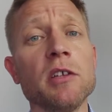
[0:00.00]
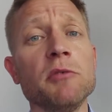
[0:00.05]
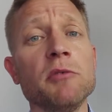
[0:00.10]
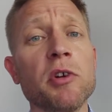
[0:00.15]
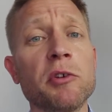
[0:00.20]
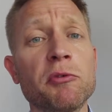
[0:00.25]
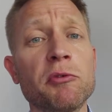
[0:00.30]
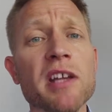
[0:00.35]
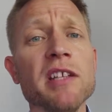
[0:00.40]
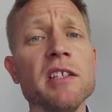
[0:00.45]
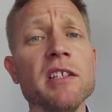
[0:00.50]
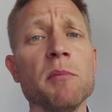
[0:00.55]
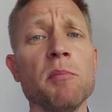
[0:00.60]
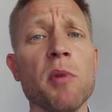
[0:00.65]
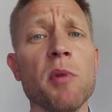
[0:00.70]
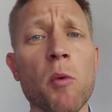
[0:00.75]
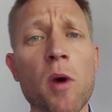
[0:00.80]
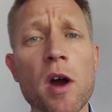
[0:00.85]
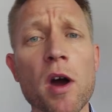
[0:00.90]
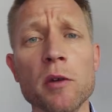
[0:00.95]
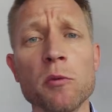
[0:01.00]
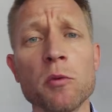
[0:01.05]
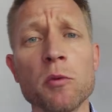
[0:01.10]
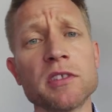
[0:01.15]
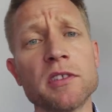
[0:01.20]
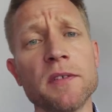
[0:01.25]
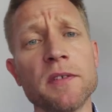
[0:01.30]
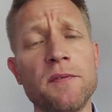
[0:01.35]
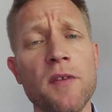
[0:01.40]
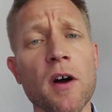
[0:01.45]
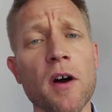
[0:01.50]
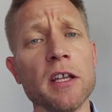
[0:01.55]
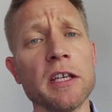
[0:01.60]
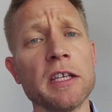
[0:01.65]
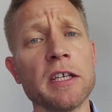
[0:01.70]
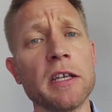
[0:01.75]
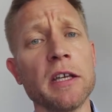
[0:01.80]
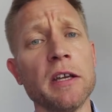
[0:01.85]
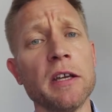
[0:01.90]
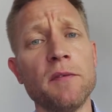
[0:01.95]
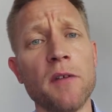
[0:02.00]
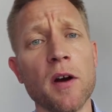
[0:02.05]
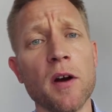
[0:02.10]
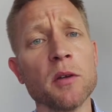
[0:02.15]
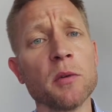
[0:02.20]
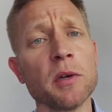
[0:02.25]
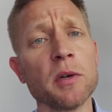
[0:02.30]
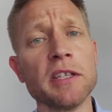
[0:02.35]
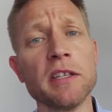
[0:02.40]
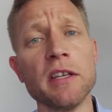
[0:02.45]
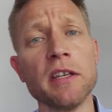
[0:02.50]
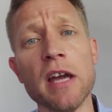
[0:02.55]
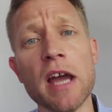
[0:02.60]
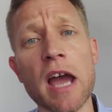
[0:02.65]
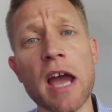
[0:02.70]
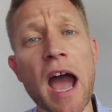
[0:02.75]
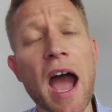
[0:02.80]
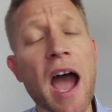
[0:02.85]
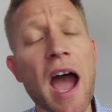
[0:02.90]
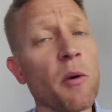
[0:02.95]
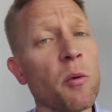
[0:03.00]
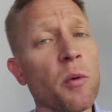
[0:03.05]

Regret number 1 was the following. I